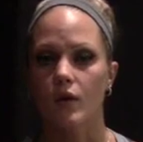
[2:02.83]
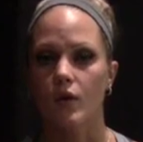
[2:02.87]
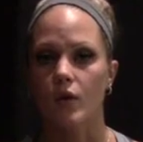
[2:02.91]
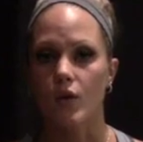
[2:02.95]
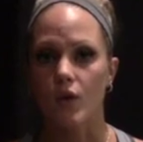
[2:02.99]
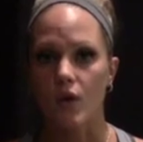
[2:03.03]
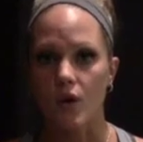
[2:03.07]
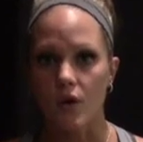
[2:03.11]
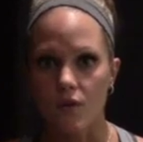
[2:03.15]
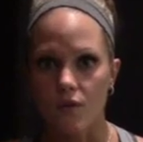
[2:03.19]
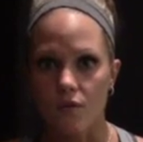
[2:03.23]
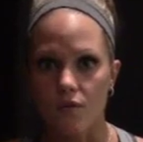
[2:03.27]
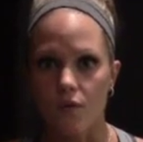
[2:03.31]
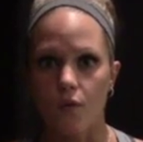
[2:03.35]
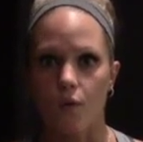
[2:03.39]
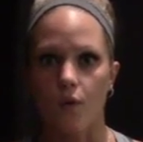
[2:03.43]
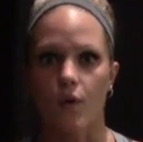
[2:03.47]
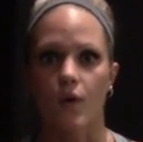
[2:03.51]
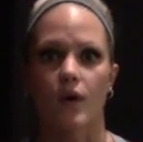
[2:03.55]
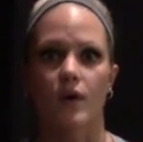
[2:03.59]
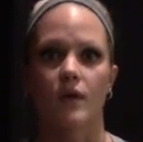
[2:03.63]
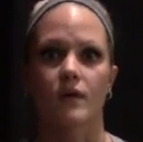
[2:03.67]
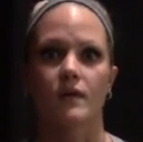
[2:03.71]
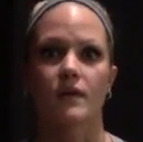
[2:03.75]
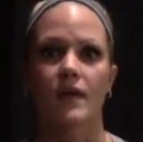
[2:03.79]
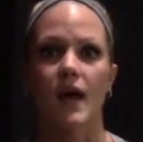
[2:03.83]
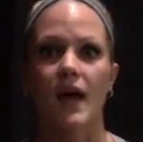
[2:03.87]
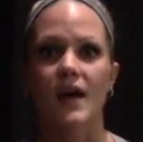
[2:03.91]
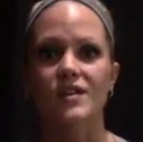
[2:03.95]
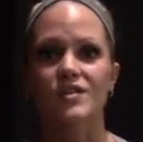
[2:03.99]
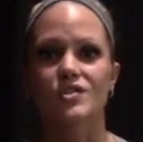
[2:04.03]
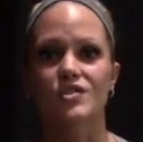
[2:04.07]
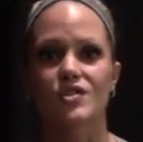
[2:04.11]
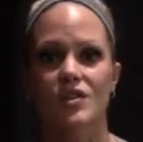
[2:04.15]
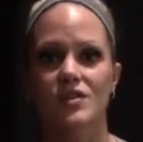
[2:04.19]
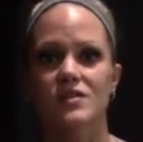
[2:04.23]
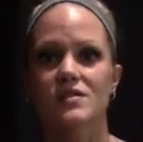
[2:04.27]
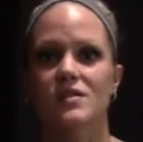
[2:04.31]
good for
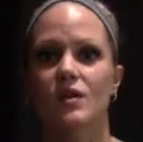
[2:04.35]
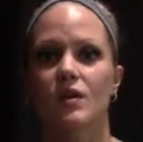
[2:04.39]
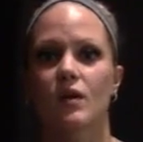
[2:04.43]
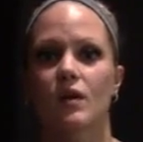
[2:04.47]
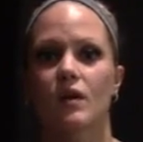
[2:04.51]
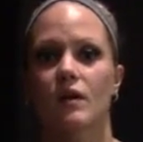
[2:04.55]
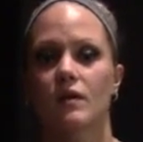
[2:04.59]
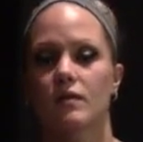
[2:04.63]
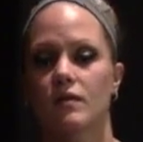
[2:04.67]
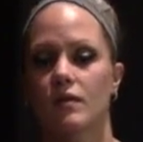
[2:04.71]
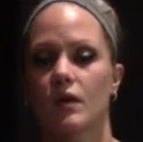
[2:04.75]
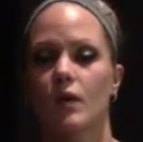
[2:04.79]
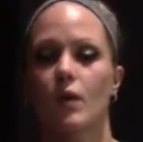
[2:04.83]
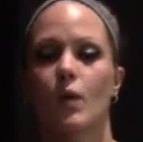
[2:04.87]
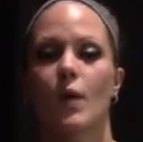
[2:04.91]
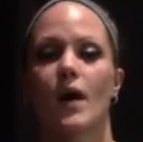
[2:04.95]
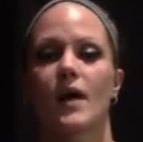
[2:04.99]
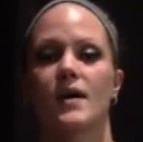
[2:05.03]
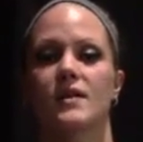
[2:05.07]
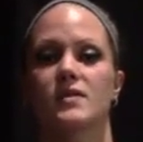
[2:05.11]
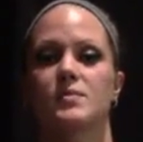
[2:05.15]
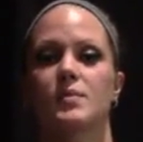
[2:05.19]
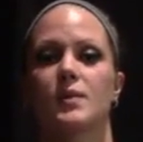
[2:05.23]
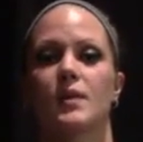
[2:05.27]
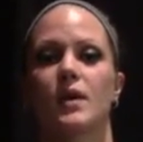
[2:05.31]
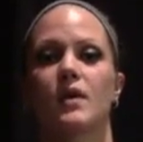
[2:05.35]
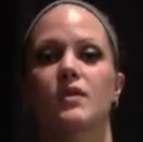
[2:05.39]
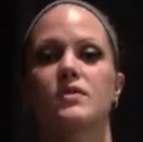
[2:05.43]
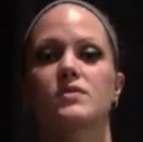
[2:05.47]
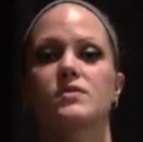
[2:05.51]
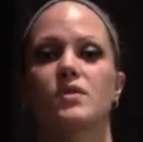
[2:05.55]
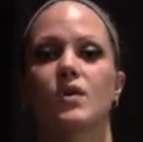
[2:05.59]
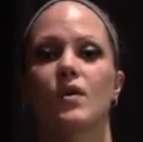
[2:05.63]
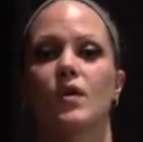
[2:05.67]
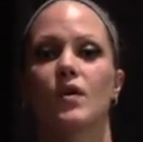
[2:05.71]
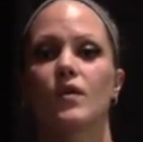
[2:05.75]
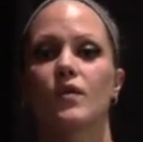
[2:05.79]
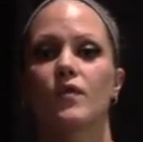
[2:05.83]
not just the quads, but
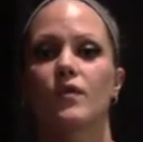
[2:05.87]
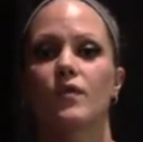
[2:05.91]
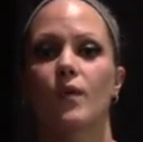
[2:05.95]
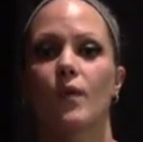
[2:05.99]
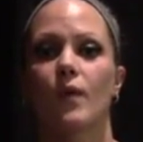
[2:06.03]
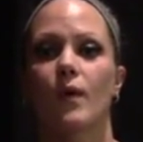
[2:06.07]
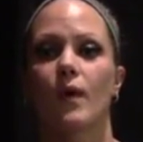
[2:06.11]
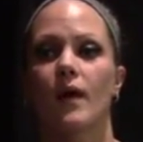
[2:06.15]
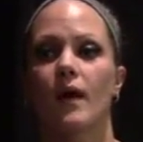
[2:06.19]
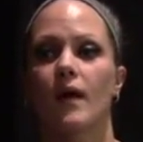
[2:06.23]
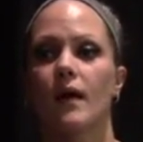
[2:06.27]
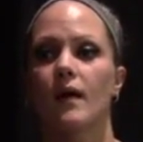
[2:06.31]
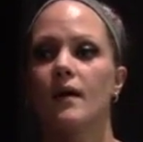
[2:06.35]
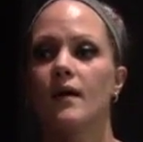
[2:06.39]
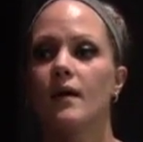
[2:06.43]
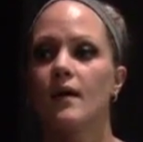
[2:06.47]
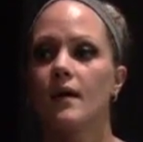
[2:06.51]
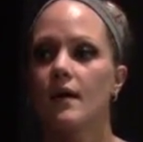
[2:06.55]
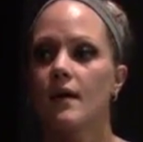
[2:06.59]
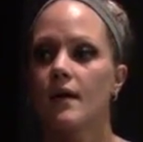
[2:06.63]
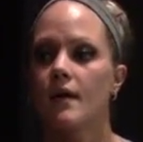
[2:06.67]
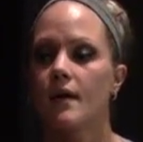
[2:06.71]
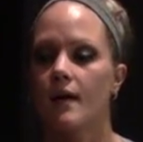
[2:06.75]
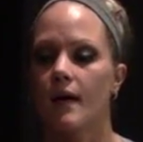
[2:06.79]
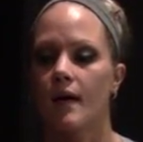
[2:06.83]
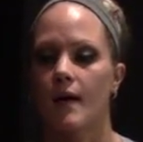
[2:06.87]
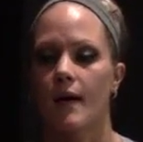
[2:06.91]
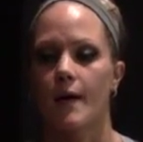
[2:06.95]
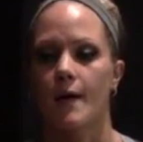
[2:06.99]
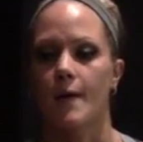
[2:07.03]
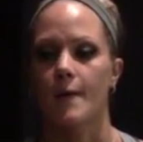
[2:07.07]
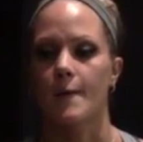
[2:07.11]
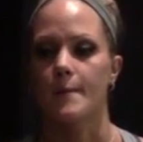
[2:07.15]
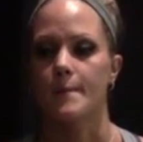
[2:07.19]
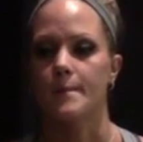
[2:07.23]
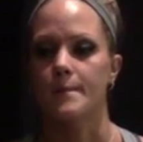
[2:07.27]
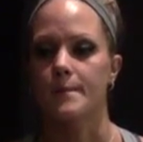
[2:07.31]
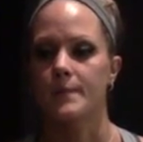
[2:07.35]
also for
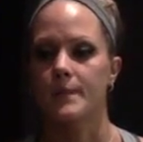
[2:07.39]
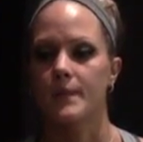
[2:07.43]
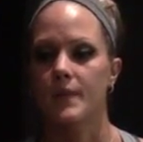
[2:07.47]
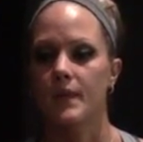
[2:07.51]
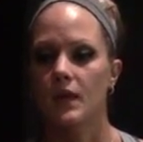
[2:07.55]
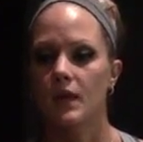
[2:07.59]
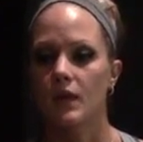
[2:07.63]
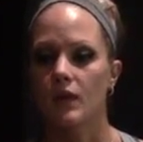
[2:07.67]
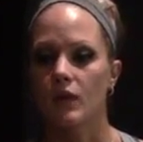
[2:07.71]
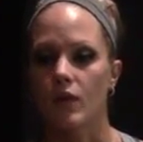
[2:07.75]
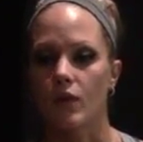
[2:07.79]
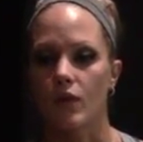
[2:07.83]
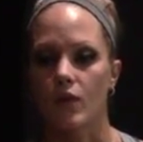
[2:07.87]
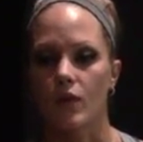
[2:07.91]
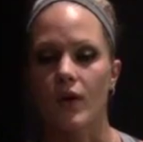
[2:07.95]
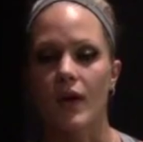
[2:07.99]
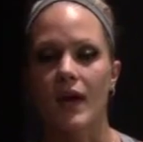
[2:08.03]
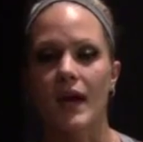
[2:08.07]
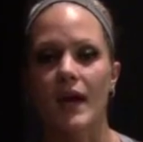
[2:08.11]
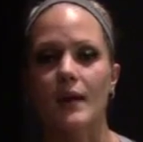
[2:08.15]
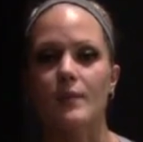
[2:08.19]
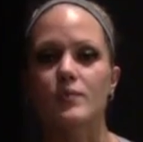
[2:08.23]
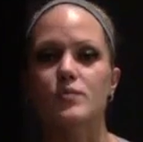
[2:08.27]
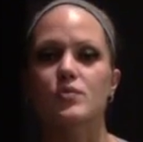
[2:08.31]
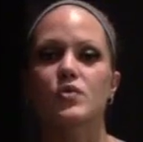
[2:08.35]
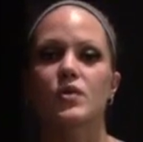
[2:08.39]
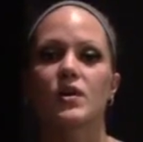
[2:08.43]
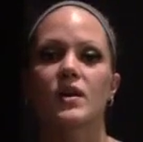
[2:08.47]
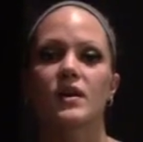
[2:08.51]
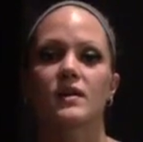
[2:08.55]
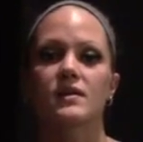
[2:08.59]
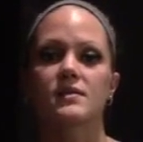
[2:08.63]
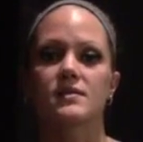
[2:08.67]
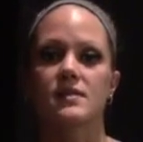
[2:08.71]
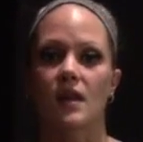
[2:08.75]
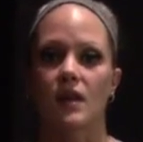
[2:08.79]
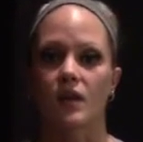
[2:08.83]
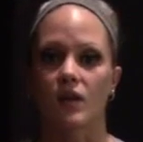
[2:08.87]
your
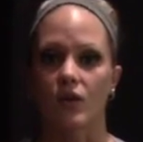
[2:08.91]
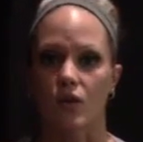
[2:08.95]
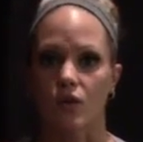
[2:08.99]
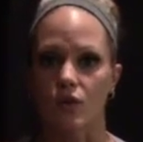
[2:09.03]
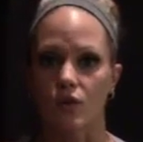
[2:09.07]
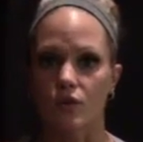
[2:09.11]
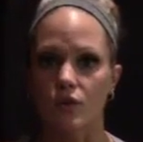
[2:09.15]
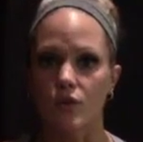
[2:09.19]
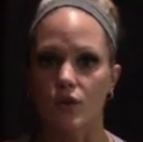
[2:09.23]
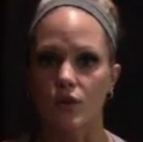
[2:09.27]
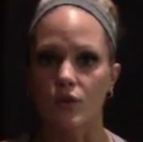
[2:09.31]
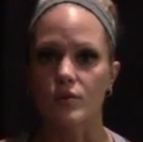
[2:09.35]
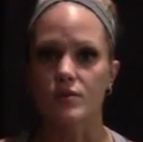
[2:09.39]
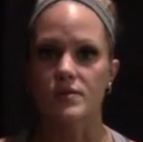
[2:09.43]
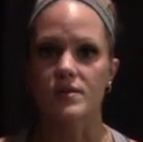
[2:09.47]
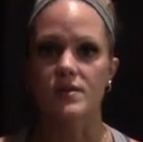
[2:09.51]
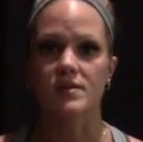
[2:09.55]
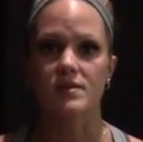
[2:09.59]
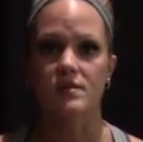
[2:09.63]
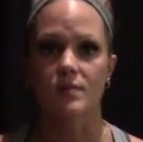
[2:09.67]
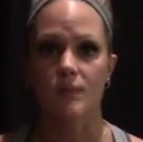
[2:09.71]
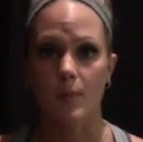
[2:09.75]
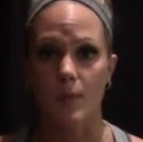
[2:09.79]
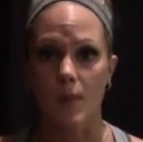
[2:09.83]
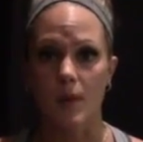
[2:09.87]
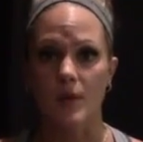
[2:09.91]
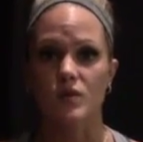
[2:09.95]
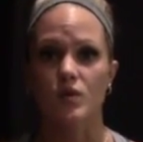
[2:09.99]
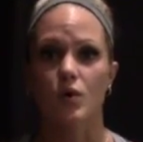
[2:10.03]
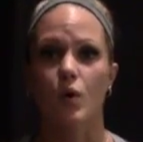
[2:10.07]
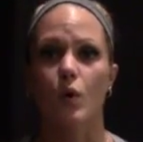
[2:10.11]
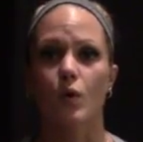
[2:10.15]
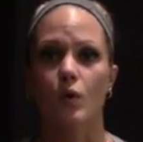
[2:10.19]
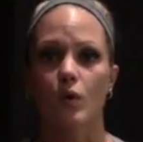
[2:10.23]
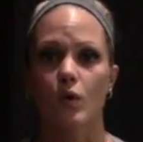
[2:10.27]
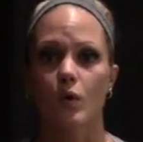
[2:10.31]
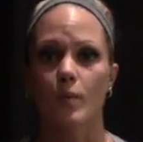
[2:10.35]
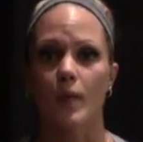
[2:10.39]
hamstrings and your glutes. It's a
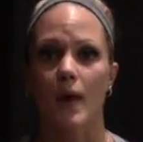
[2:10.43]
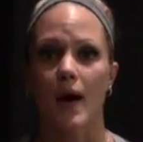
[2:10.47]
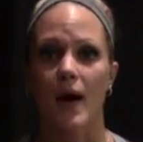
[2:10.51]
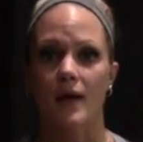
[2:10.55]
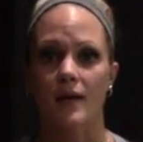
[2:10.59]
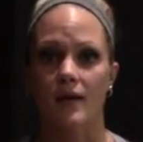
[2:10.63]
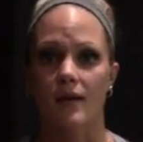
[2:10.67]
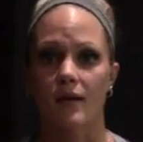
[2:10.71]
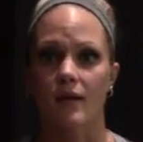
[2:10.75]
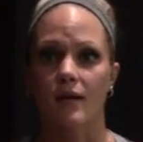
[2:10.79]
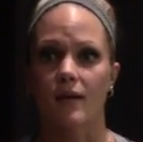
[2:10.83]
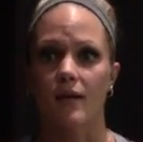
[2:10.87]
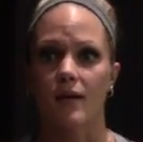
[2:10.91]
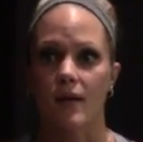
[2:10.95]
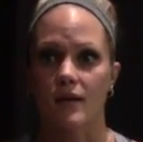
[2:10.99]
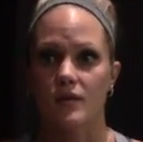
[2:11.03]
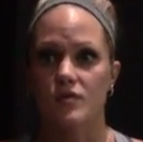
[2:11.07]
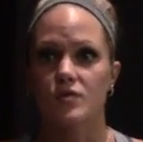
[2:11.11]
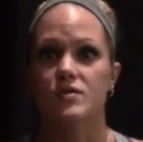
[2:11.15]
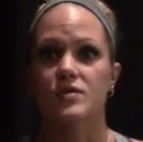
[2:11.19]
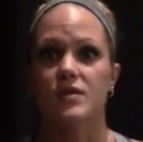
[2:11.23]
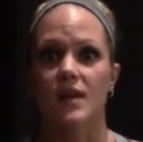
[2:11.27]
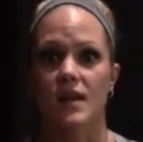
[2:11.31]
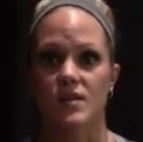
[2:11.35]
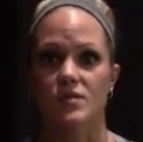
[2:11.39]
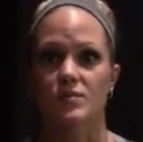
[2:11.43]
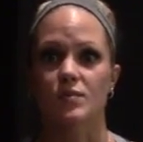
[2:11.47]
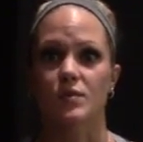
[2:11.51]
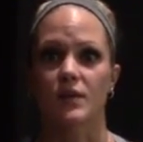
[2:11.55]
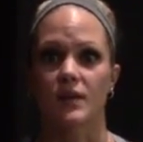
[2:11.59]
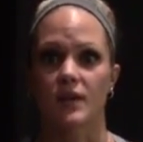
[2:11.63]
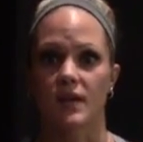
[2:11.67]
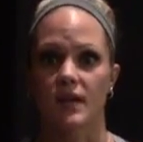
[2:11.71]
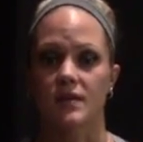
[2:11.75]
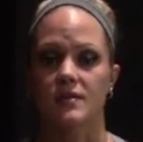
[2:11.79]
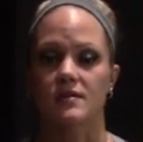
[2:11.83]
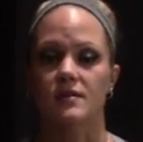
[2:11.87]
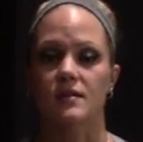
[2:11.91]
total body exercise,
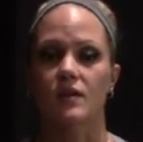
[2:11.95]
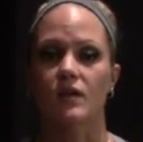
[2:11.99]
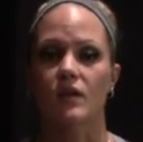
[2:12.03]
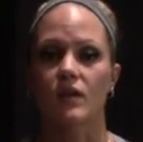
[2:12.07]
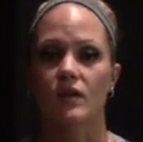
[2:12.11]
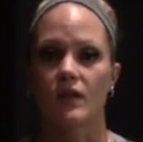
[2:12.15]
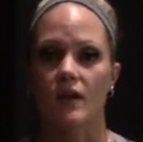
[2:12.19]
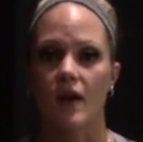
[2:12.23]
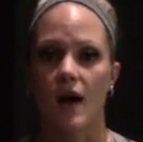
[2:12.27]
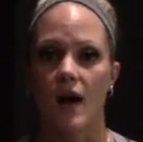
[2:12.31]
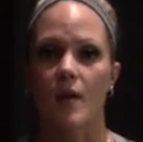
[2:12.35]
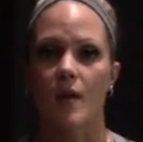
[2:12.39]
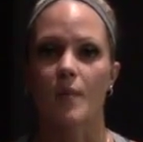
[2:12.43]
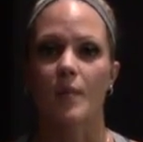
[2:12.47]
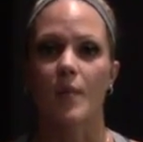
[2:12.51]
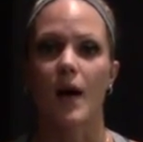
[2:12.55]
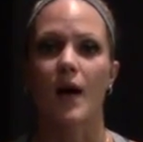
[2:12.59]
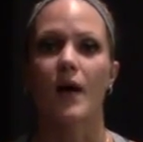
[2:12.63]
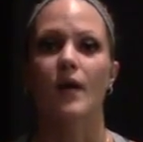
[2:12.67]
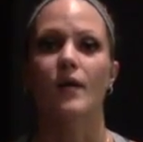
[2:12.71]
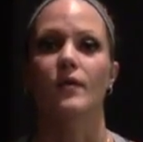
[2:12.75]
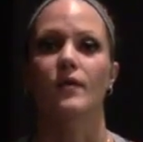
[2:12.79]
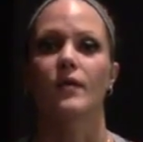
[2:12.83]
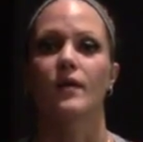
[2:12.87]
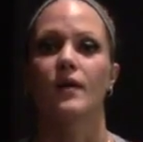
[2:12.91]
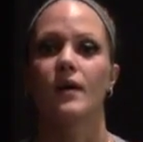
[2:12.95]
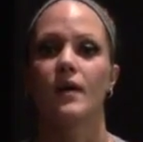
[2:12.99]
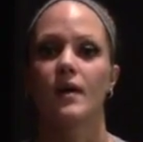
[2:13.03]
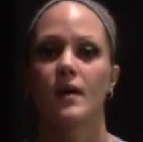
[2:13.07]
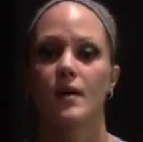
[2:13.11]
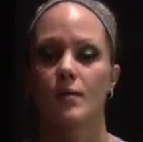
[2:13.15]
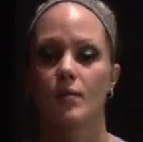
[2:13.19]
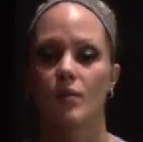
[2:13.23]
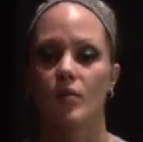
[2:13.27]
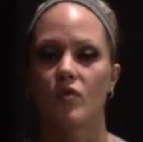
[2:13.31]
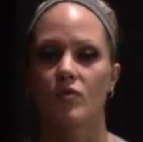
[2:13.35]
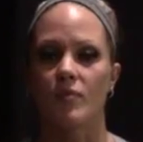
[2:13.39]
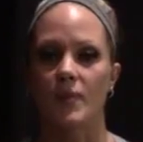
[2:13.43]
really. It's a good compound
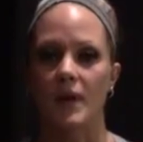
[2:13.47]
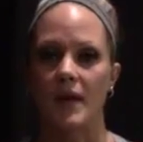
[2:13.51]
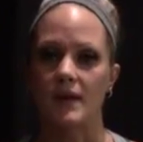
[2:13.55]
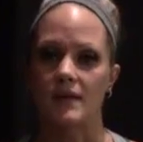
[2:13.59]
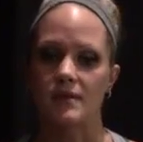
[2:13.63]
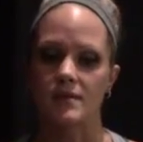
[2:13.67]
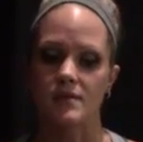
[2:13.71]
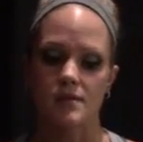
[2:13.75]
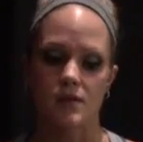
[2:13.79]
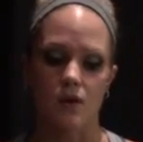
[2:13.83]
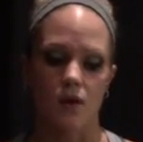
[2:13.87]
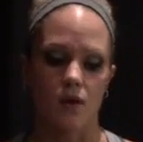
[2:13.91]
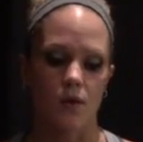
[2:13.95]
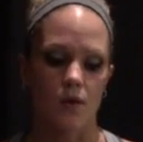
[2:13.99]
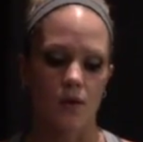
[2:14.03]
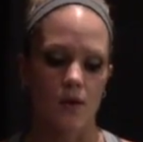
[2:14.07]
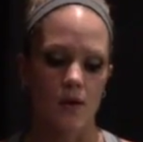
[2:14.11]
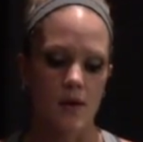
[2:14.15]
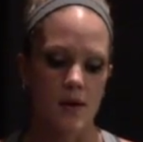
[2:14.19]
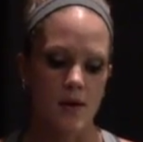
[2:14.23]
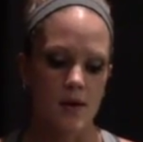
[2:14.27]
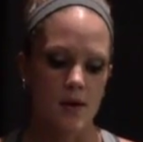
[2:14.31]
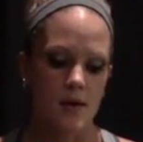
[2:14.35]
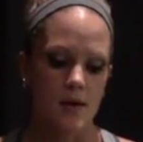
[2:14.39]
movement. So